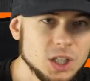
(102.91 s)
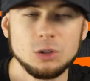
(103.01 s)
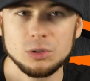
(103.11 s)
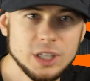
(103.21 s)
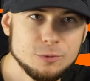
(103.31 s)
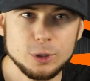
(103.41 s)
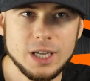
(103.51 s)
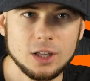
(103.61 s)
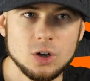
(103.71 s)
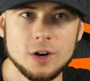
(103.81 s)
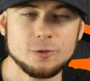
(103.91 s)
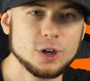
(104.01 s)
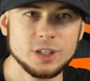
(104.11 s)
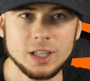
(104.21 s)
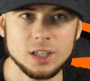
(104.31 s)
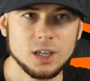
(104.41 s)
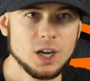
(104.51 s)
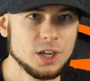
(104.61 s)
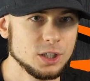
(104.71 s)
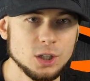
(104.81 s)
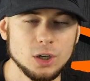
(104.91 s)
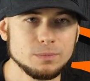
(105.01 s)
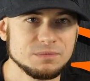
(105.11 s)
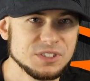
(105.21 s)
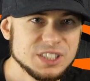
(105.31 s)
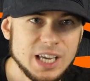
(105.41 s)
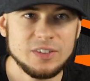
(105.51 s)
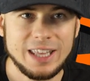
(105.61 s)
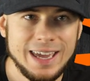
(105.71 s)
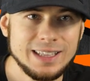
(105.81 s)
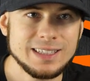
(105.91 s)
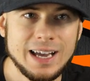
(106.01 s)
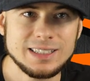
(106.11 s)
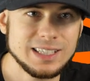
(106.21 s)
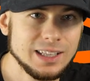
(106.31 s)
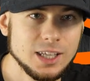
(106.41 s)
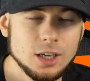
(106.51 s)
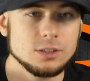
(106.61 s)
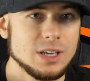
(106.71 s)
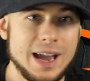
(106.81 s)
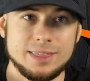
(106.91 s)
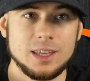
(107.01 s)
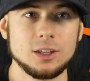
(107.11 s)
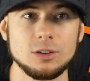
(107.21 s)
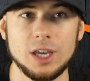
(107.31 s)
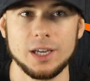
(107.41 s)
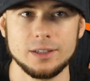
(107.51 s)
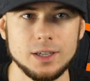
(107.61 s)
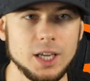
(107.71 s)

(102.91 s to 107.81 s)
Can you live with that car for another, you know, 7, 8, 9, 10 years? I think you can.